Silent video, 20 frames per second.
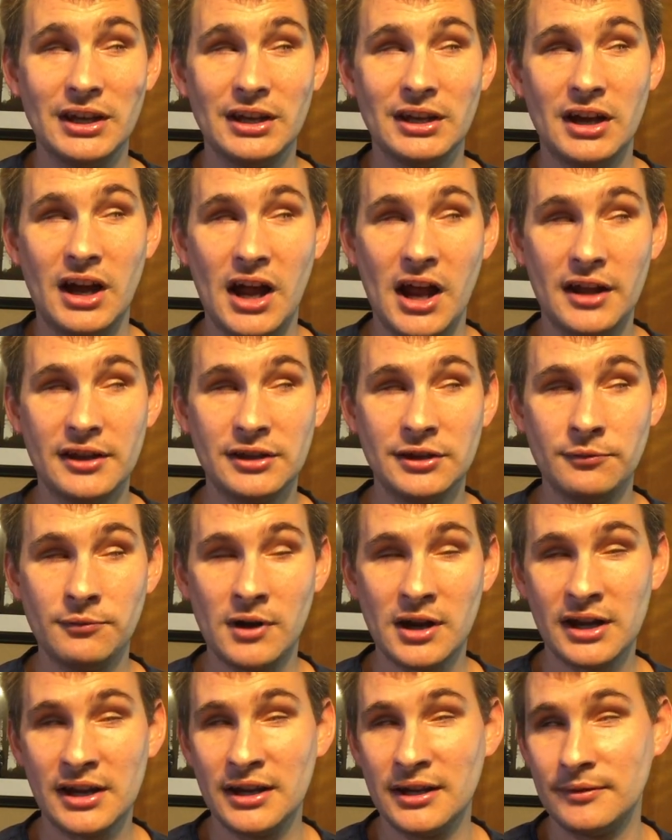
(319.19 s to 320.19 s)
Uh, you
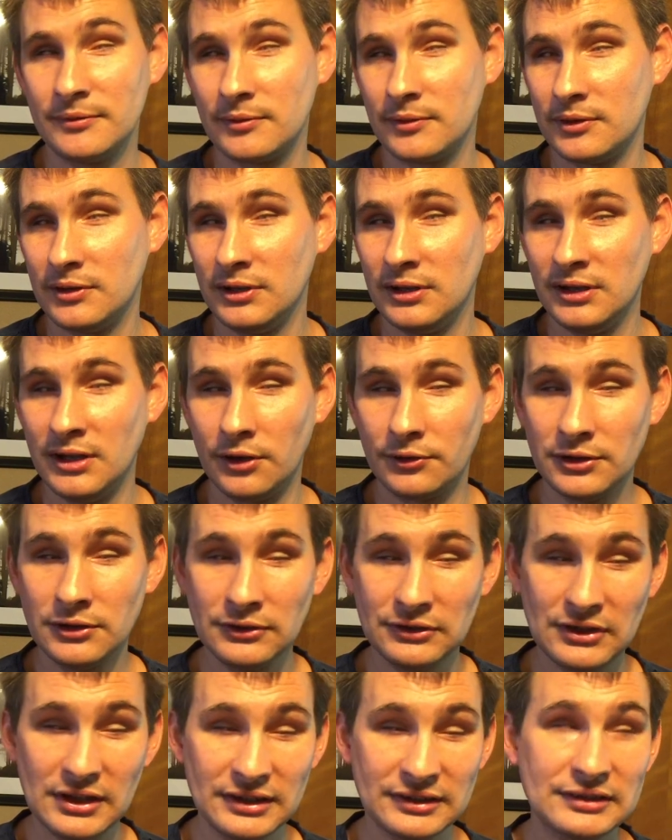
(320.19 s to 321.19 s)
want to you know,
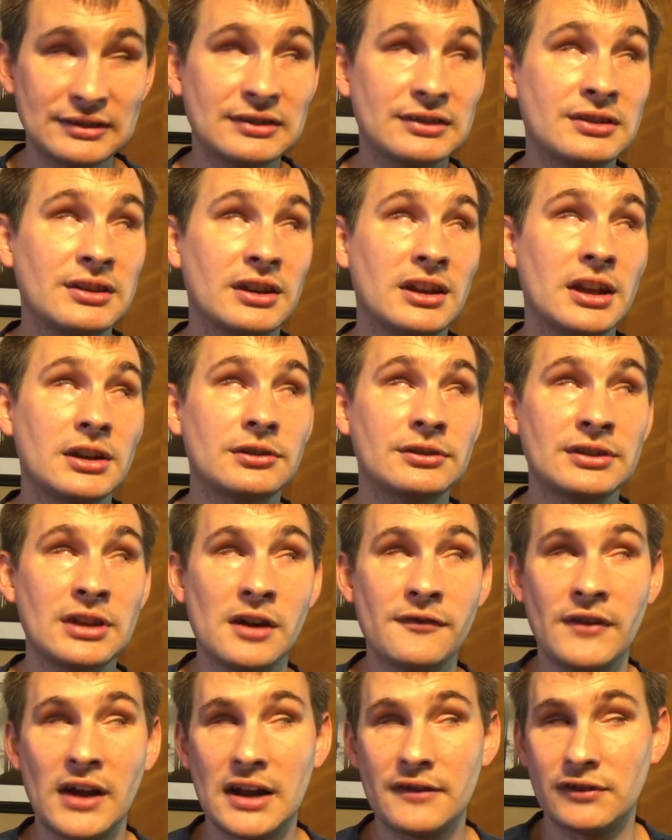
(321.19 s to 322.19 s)
use this to get
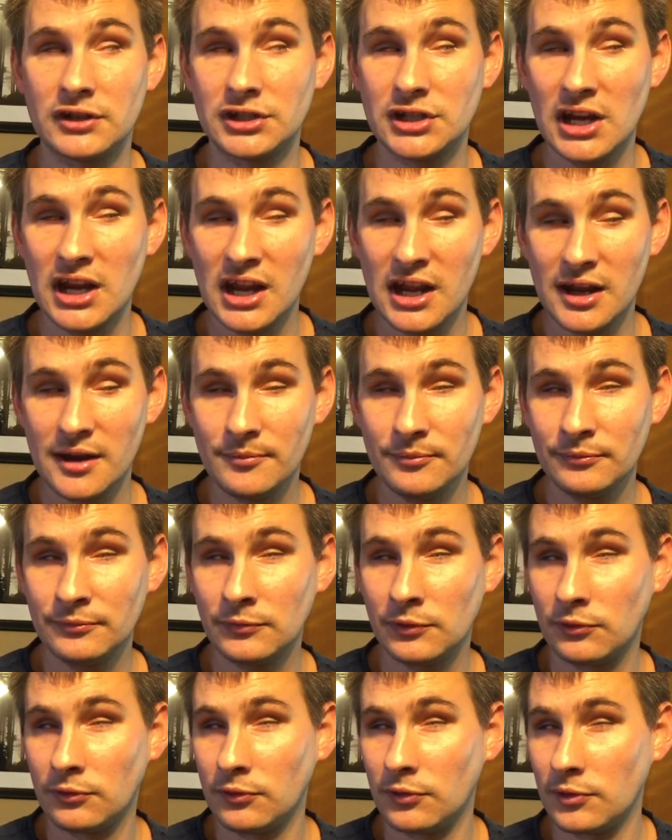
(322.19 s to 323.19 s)
yourself out of a jam
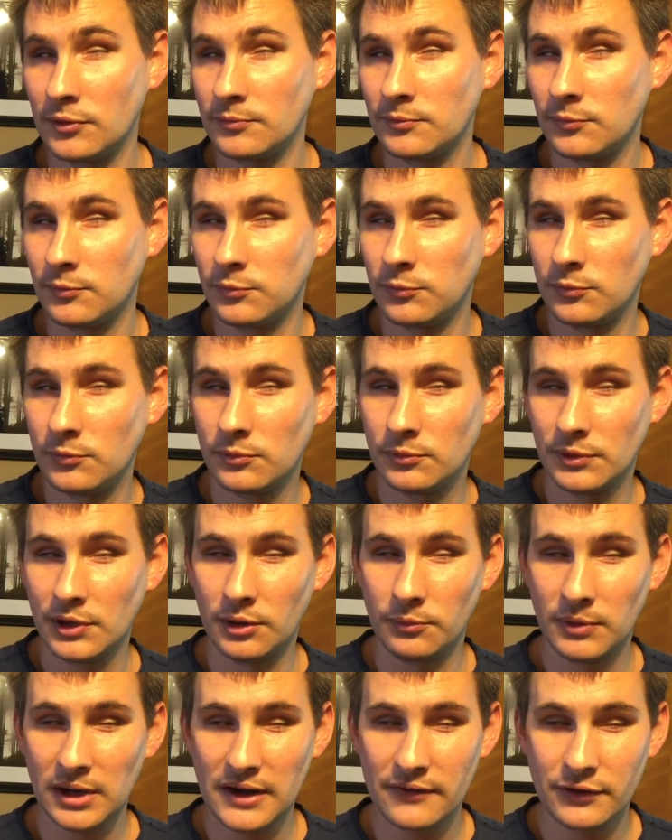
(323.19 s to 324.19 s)
or you know
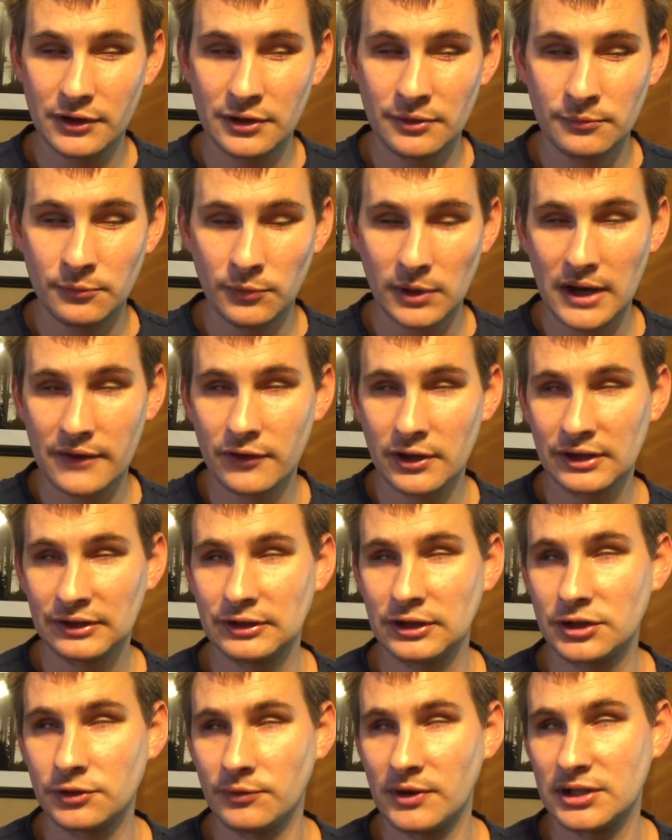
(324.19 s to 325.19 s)
whatever whatever the
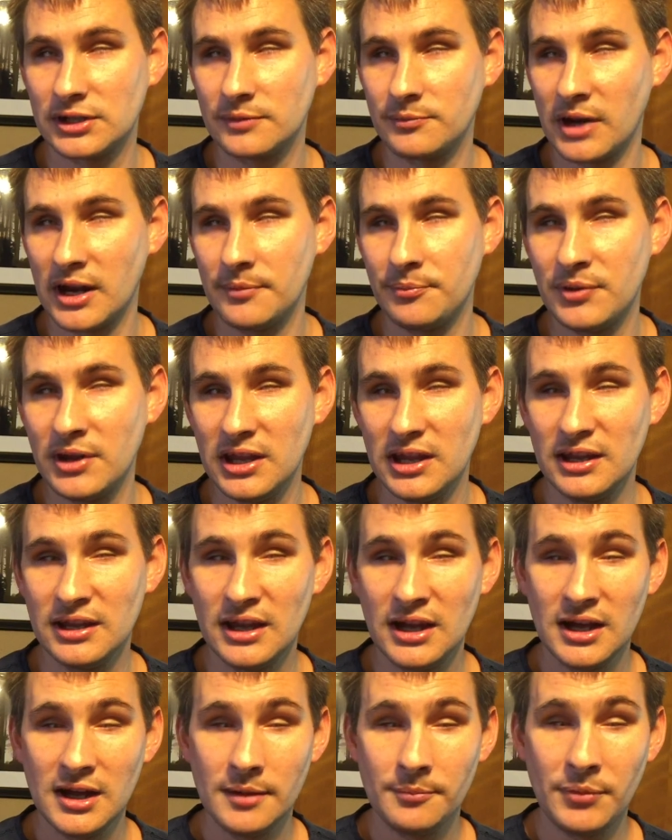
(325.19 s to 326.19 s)
situation might be.
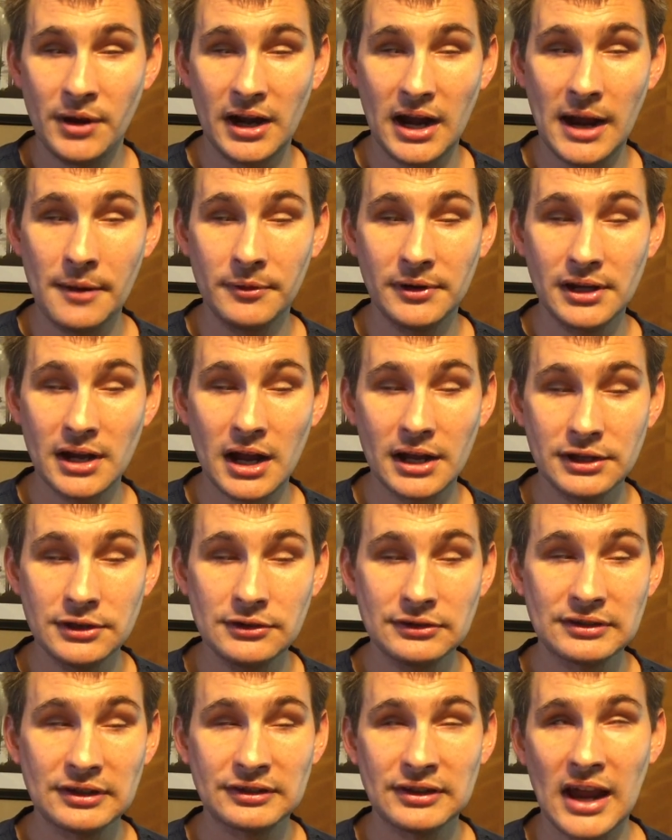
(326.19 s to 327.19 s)
But I would not
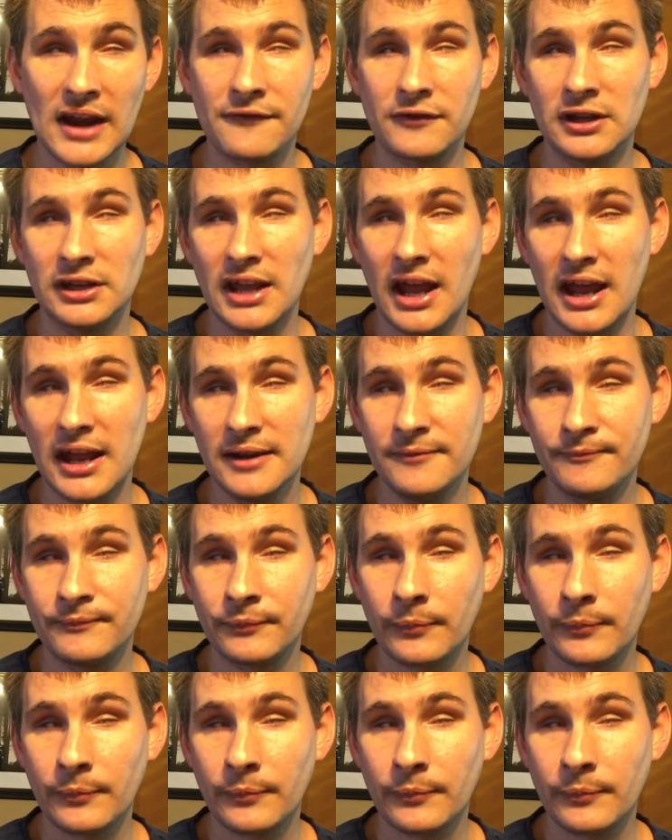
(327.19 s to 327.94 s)
use this every day.